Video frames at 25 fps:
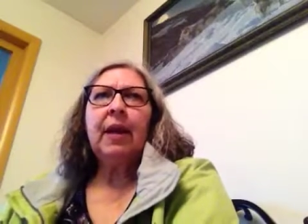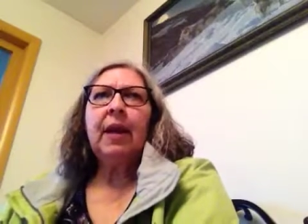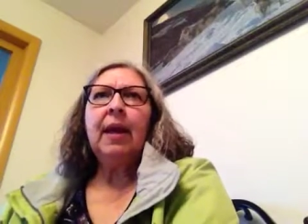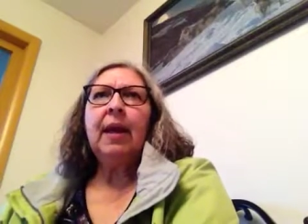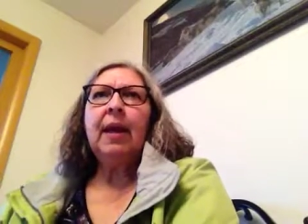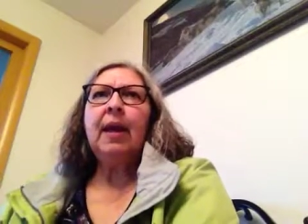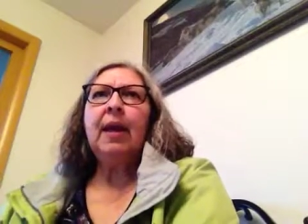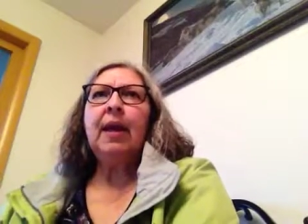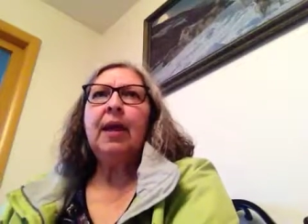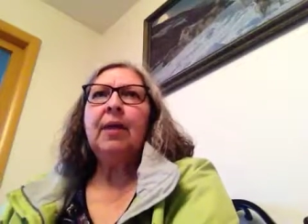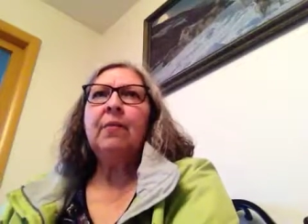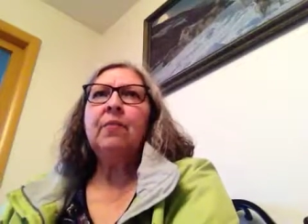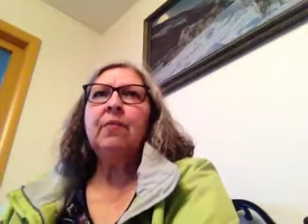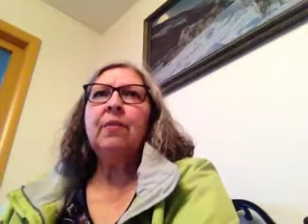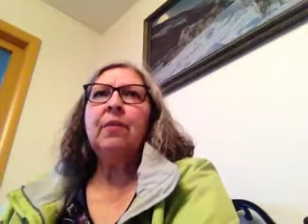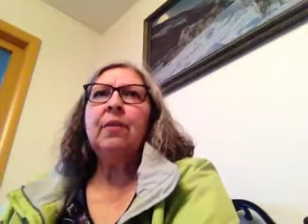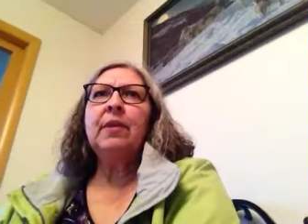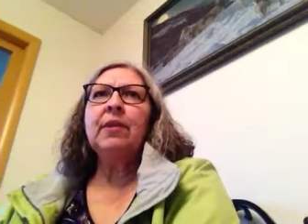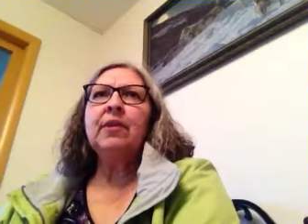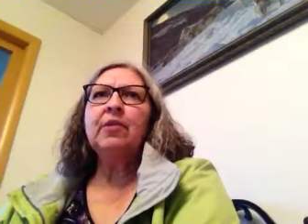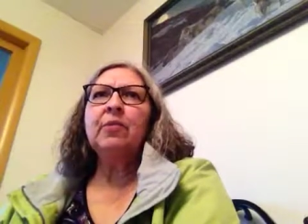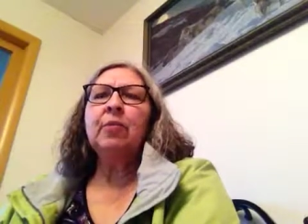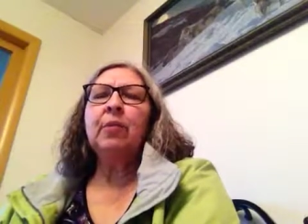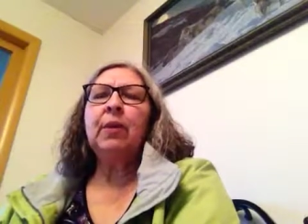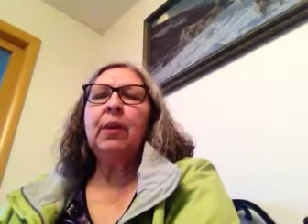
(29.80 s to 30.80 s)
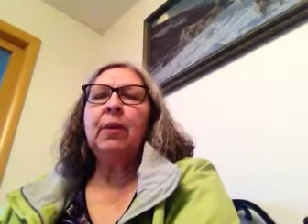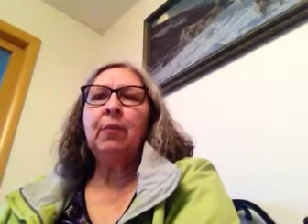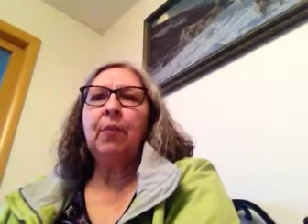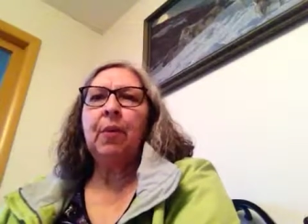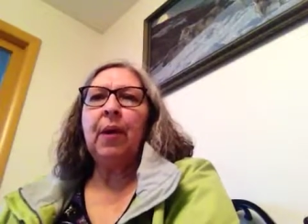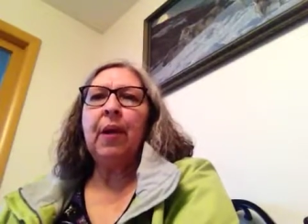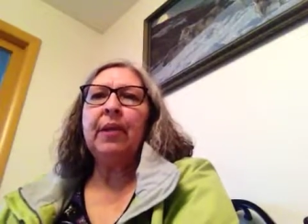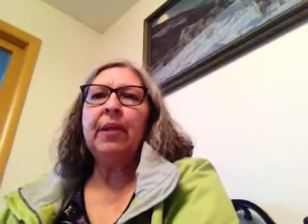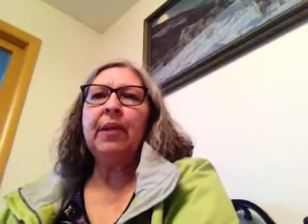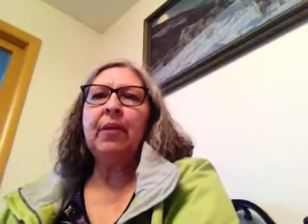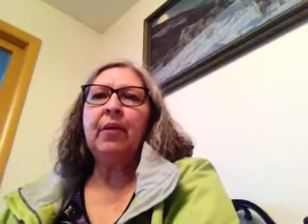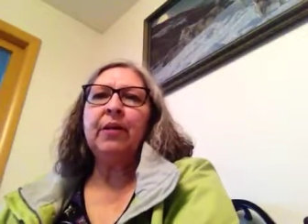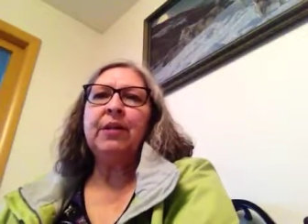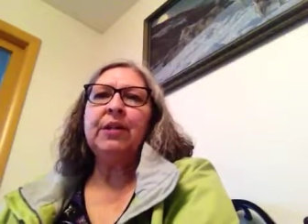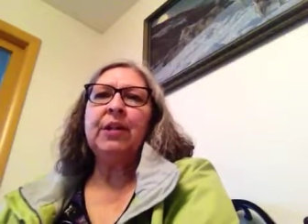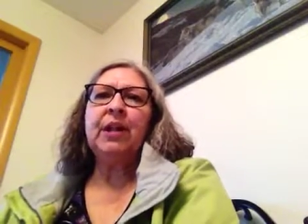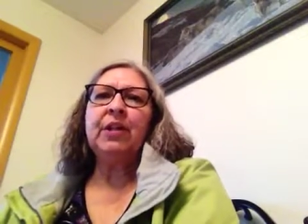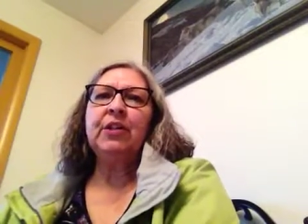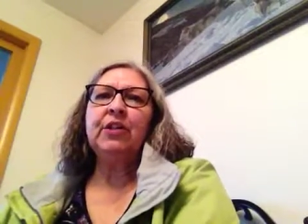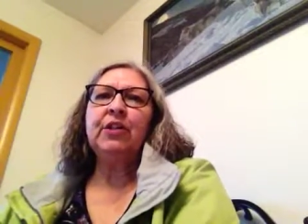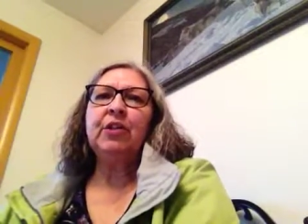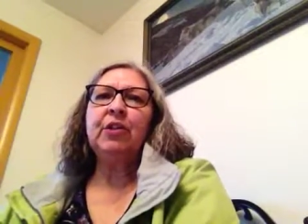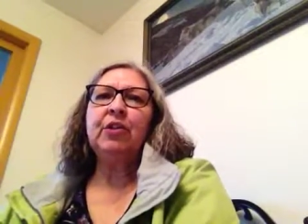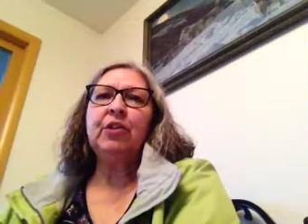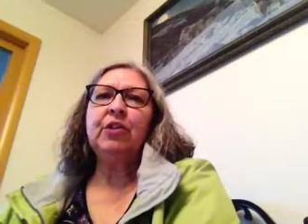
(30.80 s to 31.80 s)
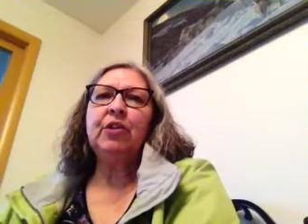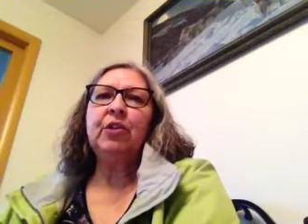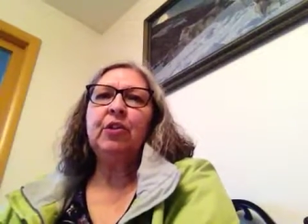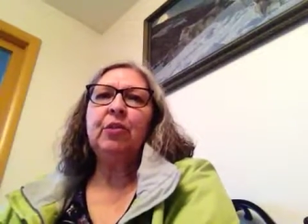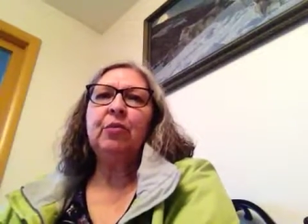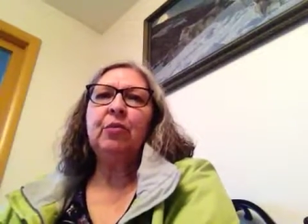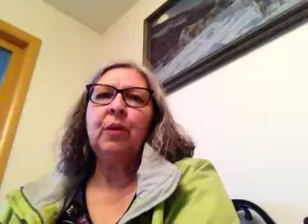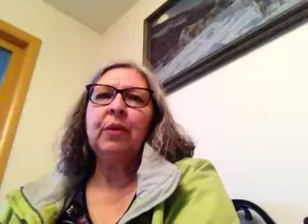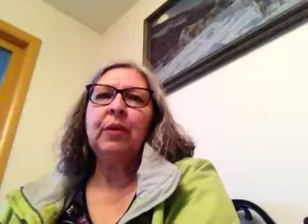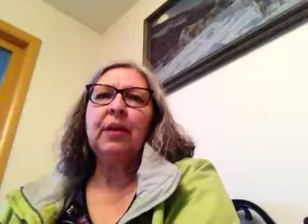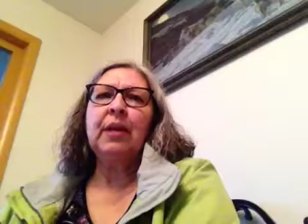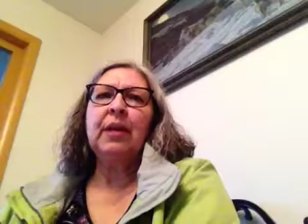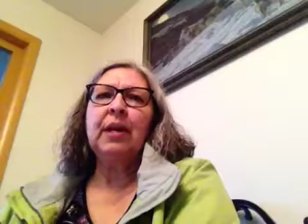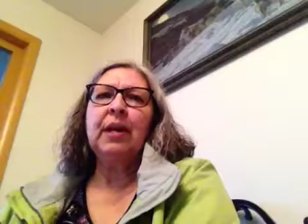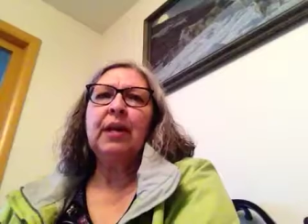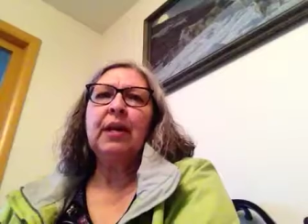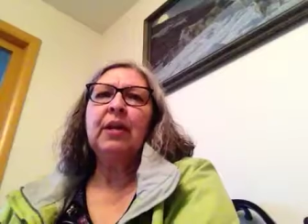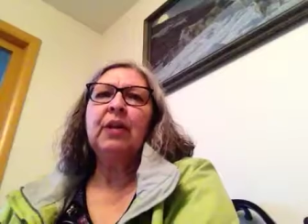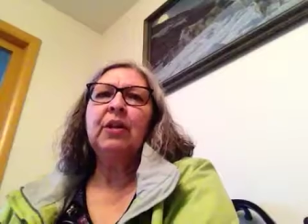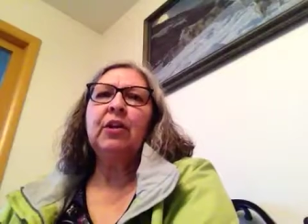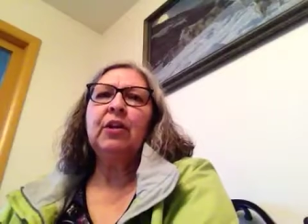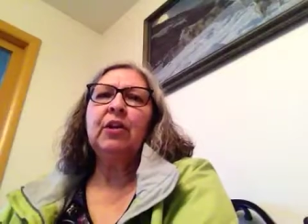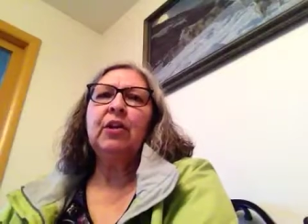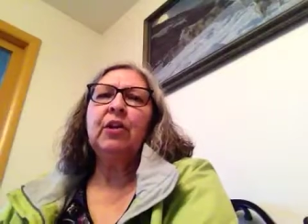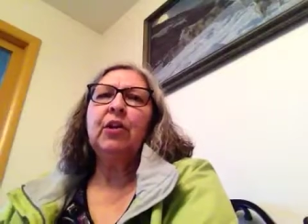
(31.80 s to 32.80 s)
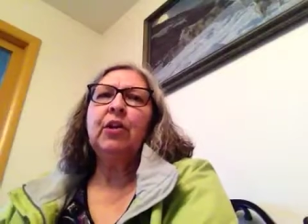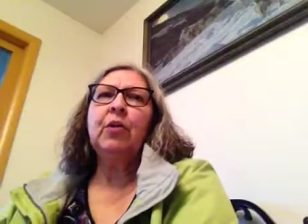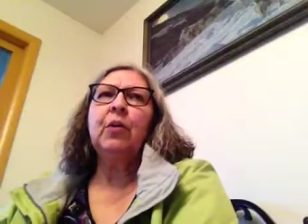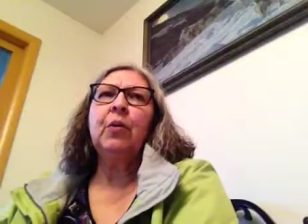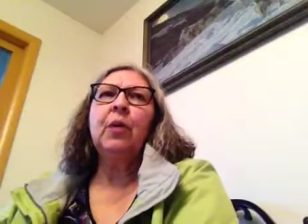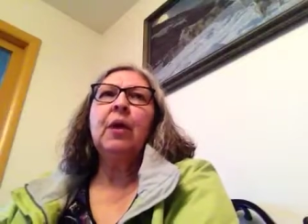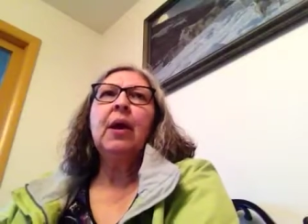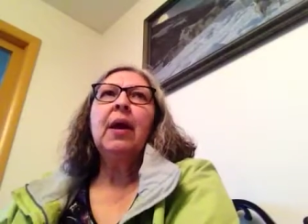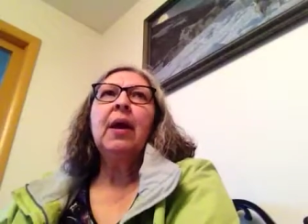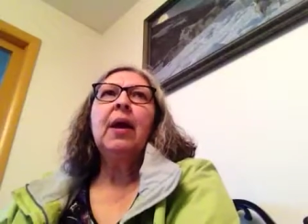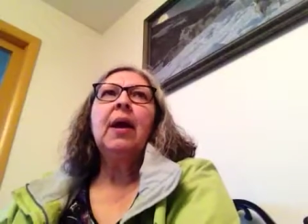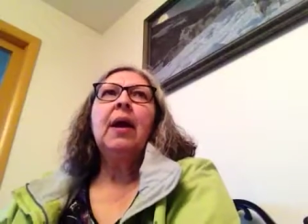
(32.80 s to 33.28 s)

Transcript: and this really brought their attention to what they needed to do.